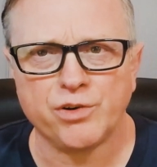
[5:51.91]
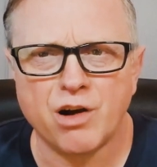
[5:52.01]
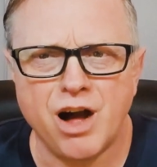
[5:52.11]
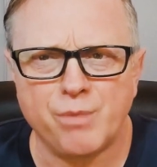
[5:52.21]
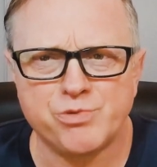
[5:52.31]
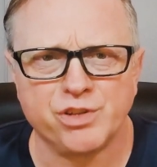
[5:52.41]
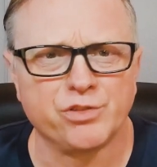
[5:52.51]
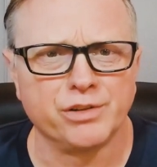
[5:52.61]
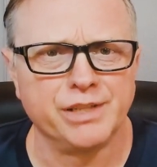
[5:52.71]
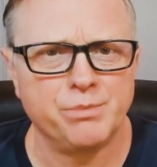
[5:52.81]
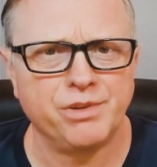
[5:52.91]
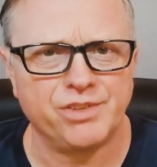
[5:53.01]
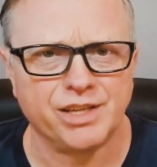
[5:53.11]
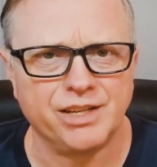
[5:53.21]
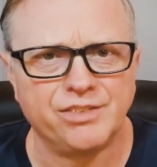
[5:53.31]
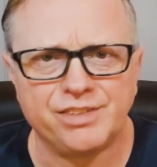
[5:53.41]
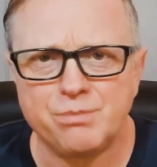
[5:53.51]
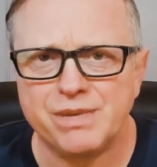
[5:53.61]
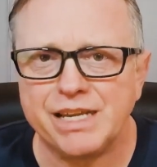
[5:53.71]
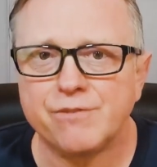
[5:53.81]
our options are limited and seem
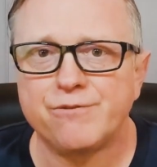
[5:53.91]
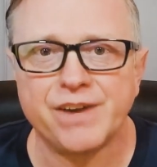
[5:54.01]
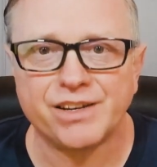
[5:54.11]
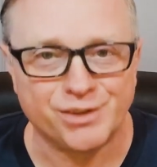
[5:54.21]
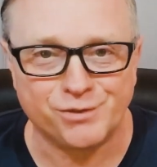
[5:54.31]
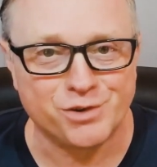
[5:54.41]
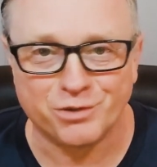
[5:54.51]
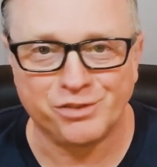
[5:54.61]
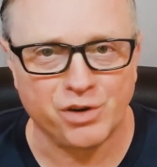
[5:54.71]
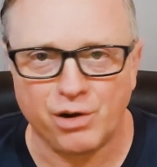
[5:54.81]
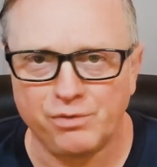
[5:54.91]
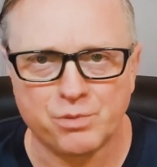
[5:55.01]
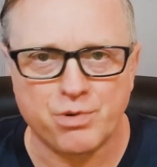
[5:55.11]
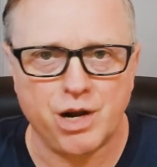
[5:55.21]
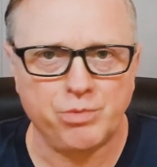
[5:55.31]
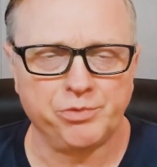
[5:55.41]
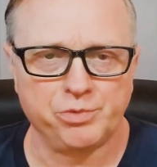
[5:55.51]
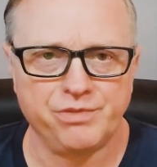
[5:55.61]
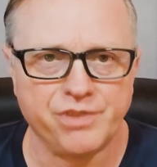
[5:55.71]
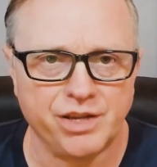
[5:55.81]
ineffective to resolve the problems
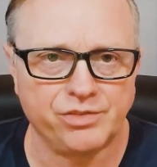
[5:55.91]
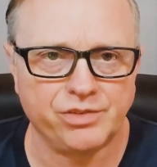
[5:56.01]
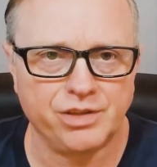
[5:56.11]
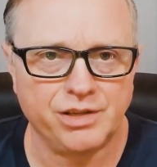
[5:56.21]
we face.